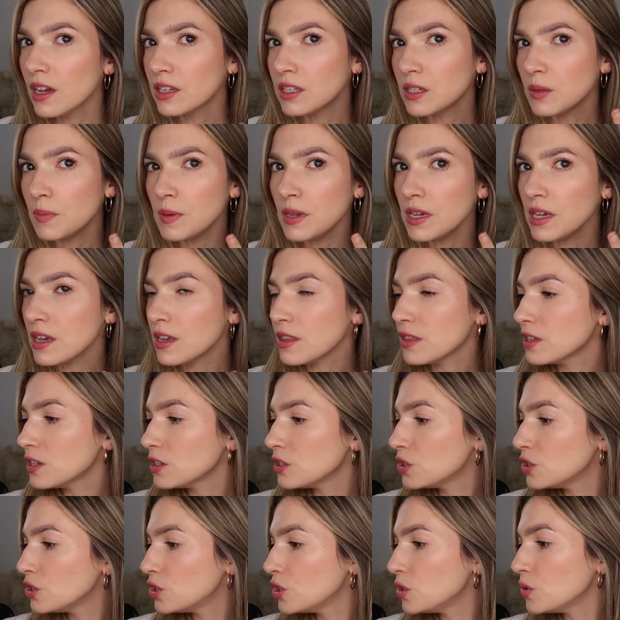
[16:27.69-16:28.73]
to be
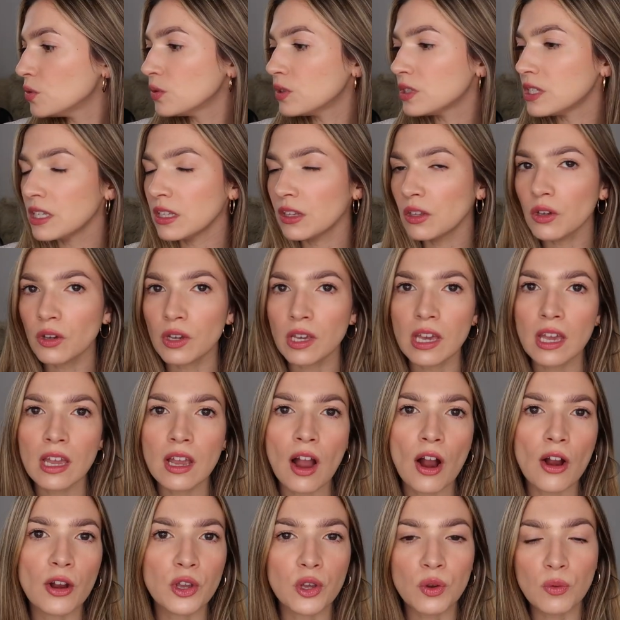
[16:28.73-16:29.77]
this juicy looking?
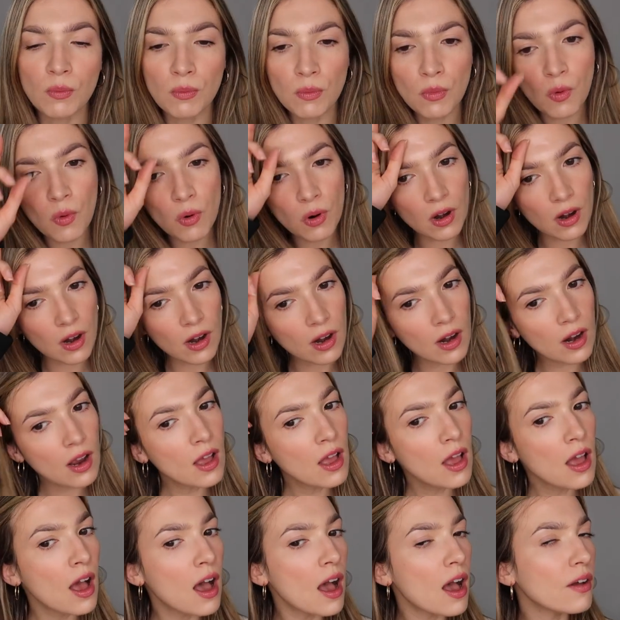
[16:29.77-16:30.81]
Are you more
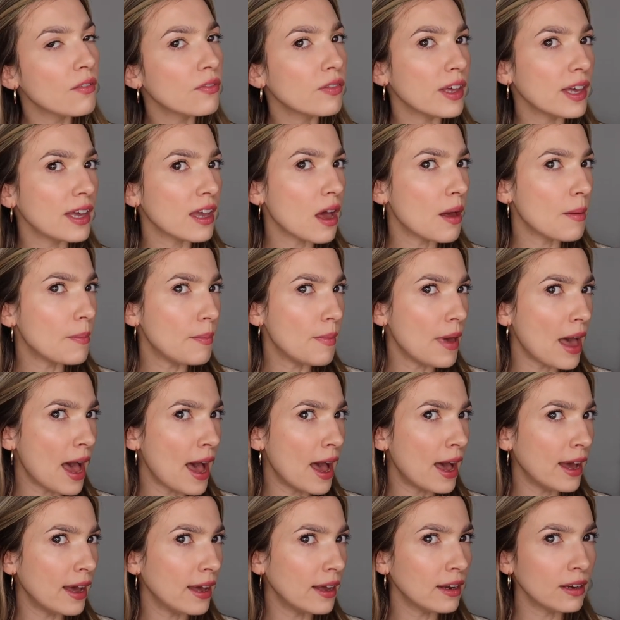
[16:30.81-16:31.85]
of like a
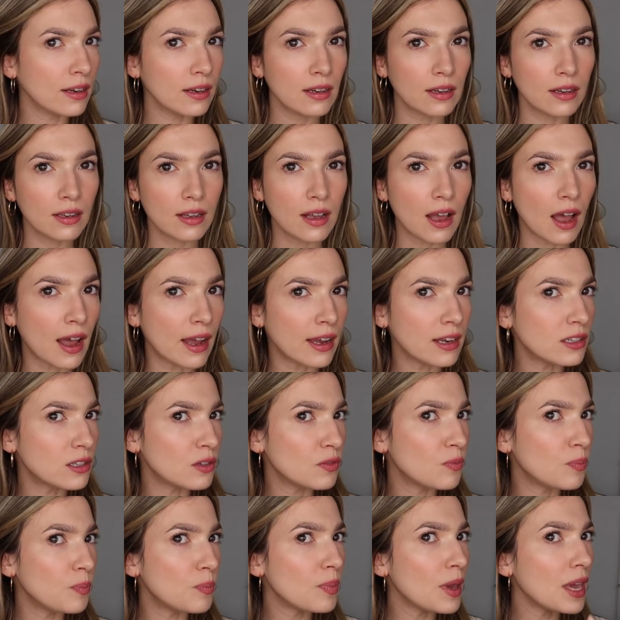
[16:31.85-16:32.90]
matte kind
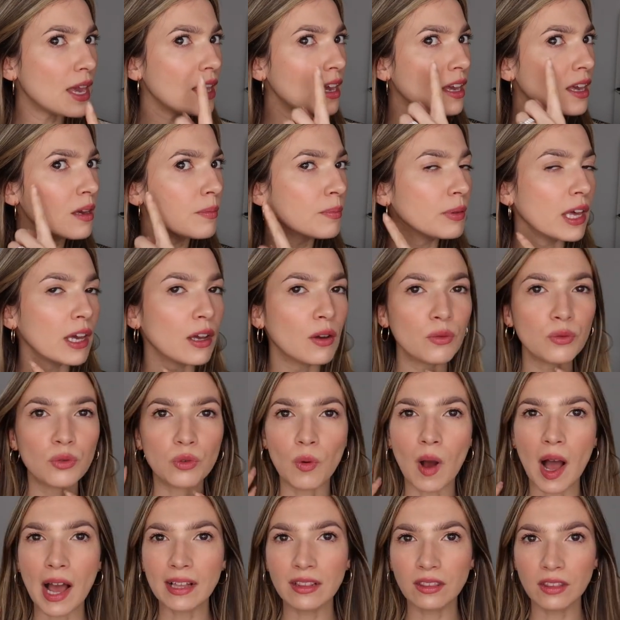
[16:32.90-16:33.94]
of babe? Like,
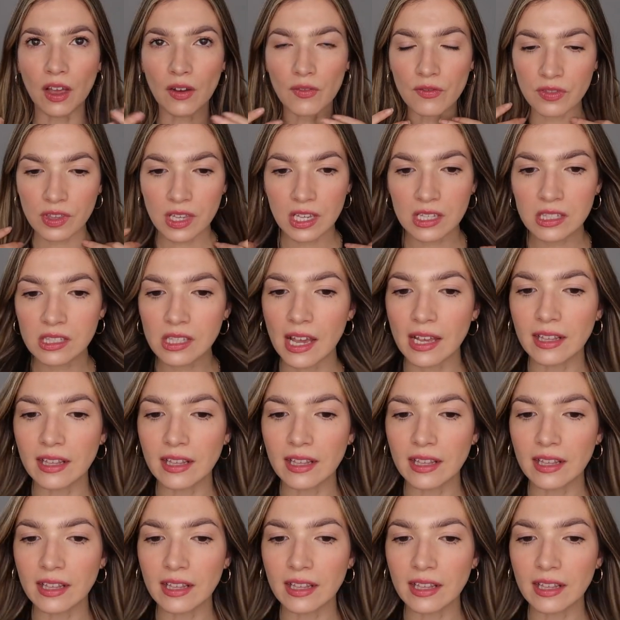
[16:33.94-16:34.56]
ooh, I love this.